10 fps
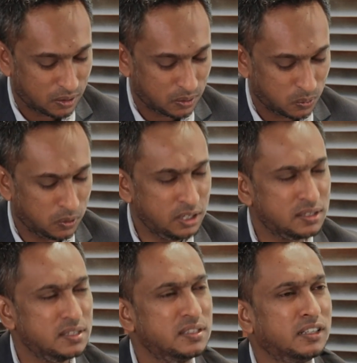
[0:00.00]
what is
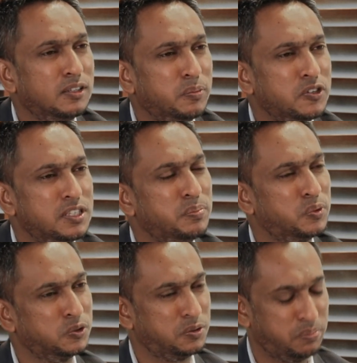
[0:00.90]
the single most
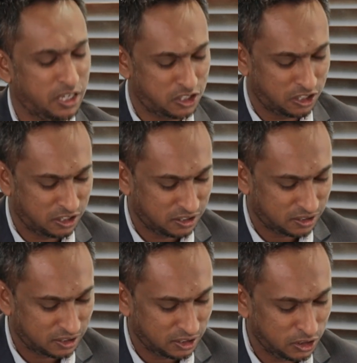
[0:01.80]
important measure
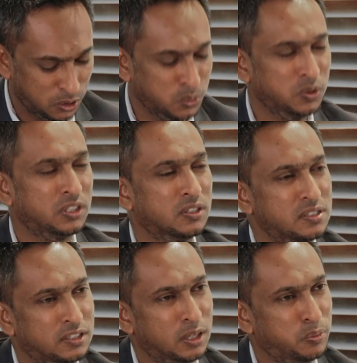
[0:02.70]
you would
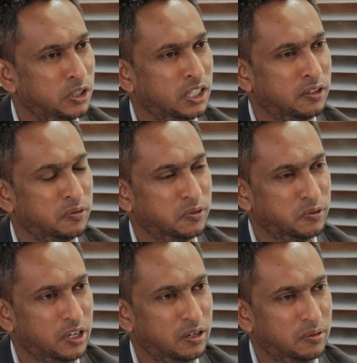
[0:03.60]
consider bringing
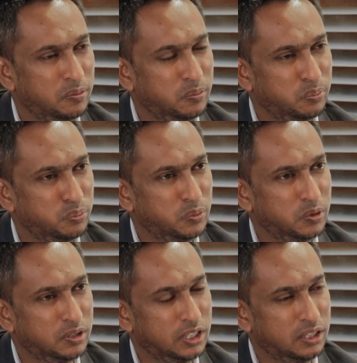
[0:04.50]

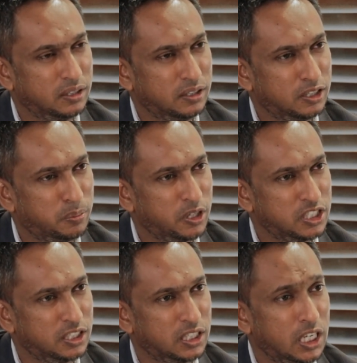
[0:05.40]
in the
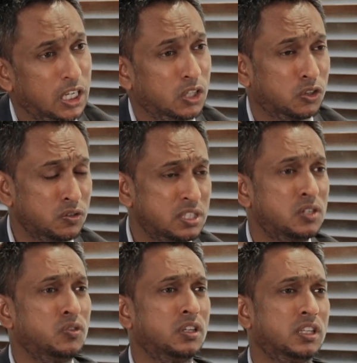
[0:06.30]
budget,
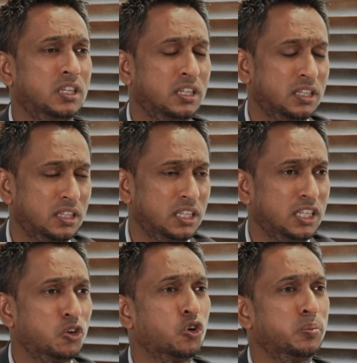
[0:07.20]
considering the
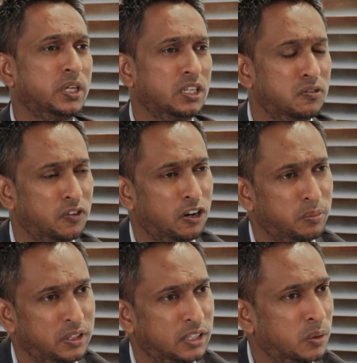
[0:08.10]
economic
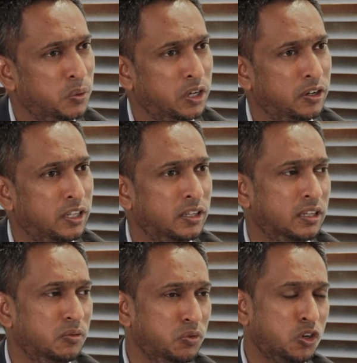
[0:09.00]
environment that we're in,
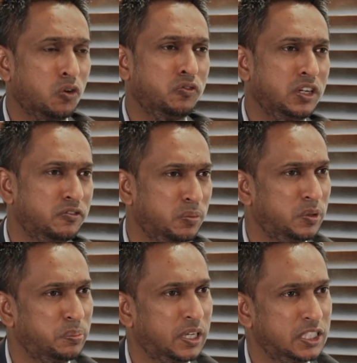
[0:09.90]
recovering from
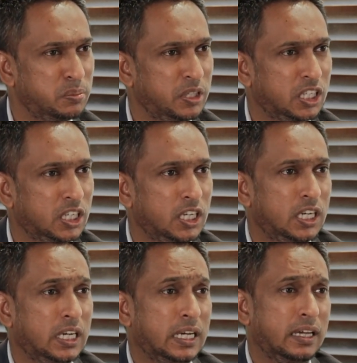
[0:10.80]
the pandemic,
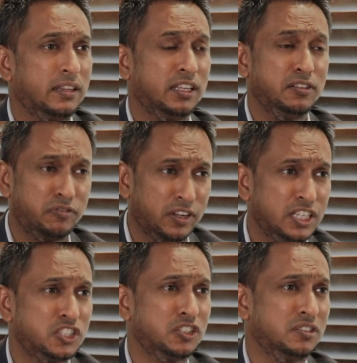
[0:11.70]
the
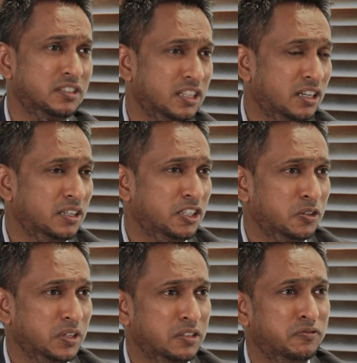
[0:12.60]
inflation
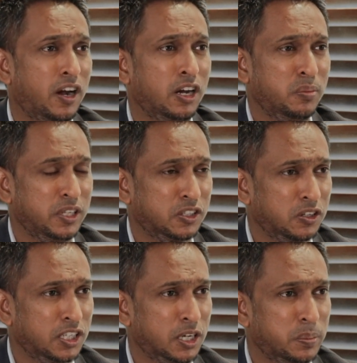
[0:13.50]
invariably
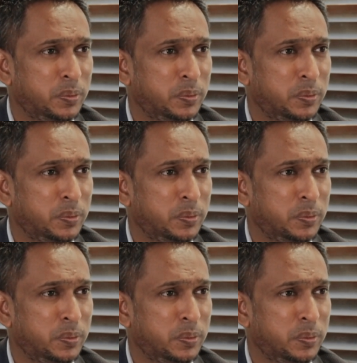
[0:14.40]
going up,